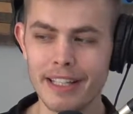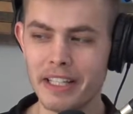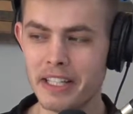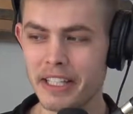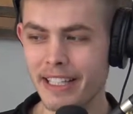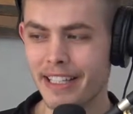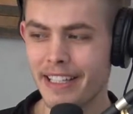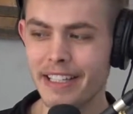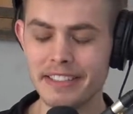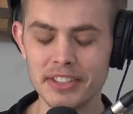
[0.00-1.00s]
he,
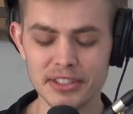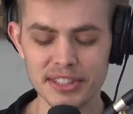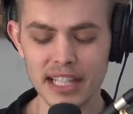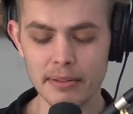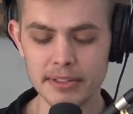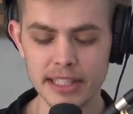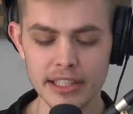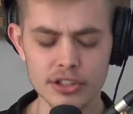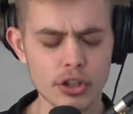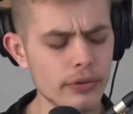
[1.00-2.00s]
he starts the conversation
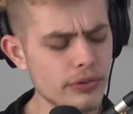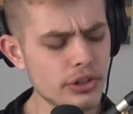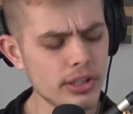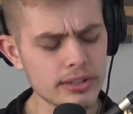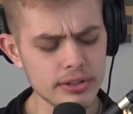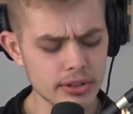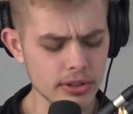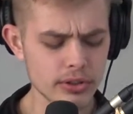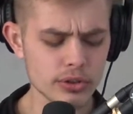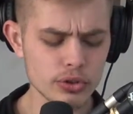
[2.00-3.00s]
off just
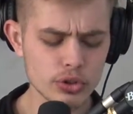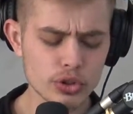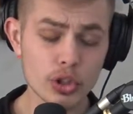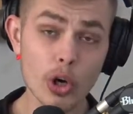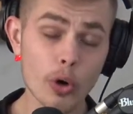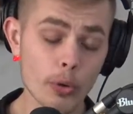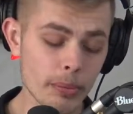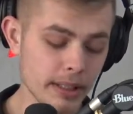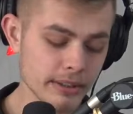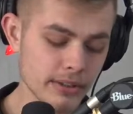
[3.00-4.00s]
so
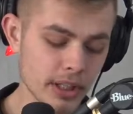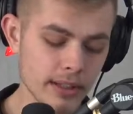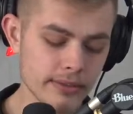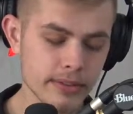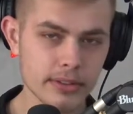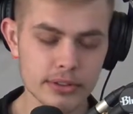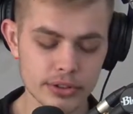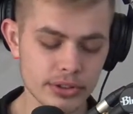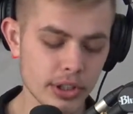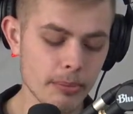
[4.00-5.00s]
pissed off just
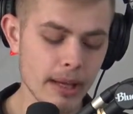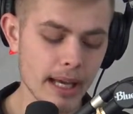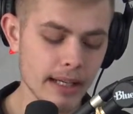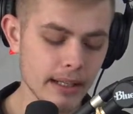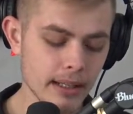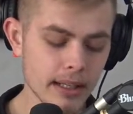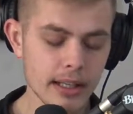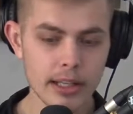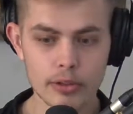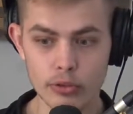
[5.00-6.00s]
so mad
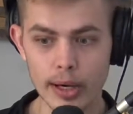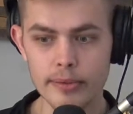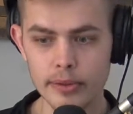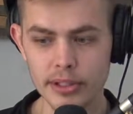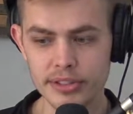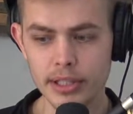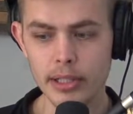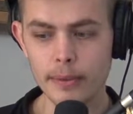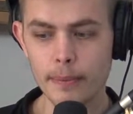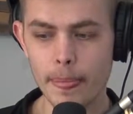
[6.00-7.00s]
rightfully so
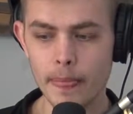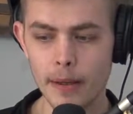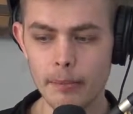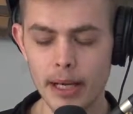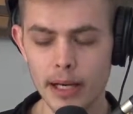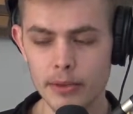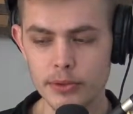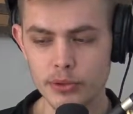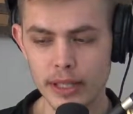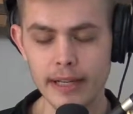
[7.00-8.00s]
about
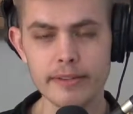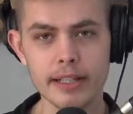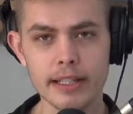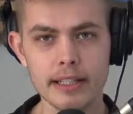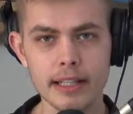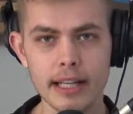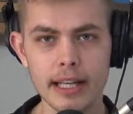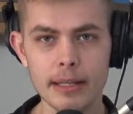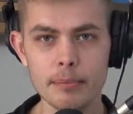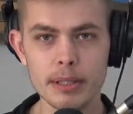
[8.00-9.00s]
traffic
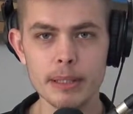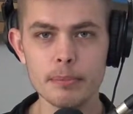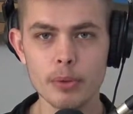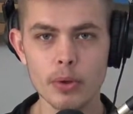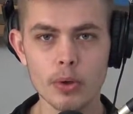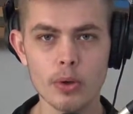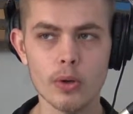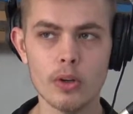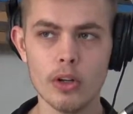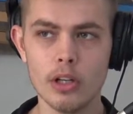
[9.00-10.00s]
and people
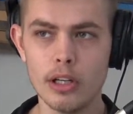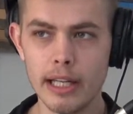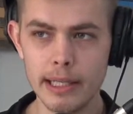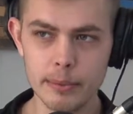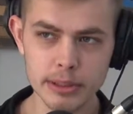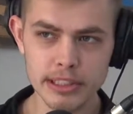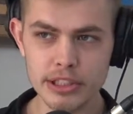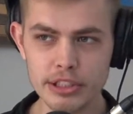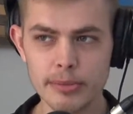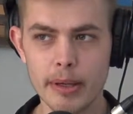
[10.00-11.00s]
and it wasn't
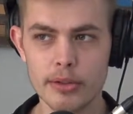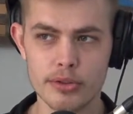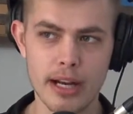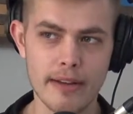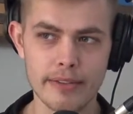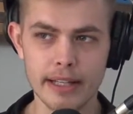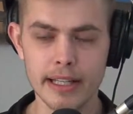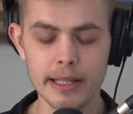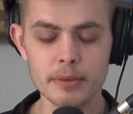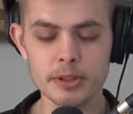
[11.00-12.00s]
just about traffic it
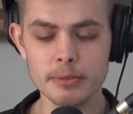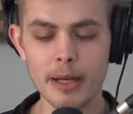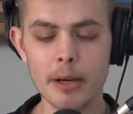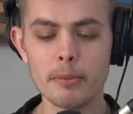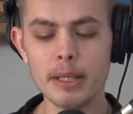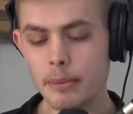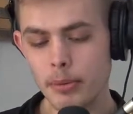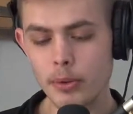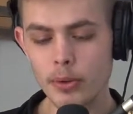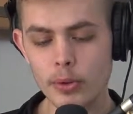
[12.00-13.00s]
was about
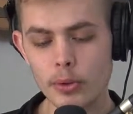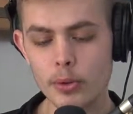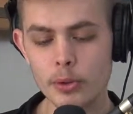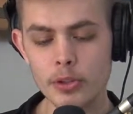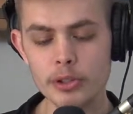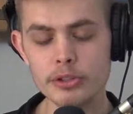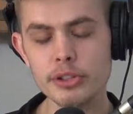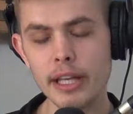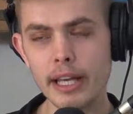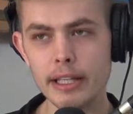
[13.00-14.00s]
people there's
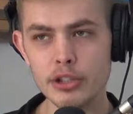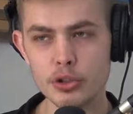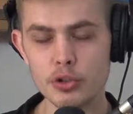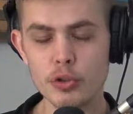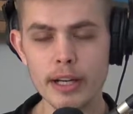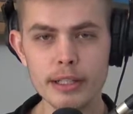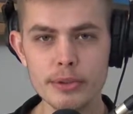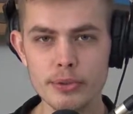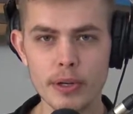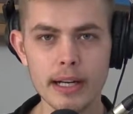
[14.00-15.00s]
a trend
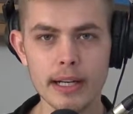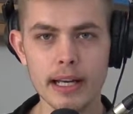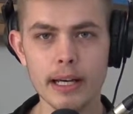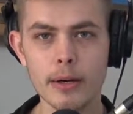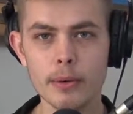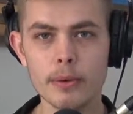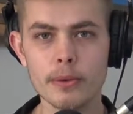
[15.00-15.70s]
right now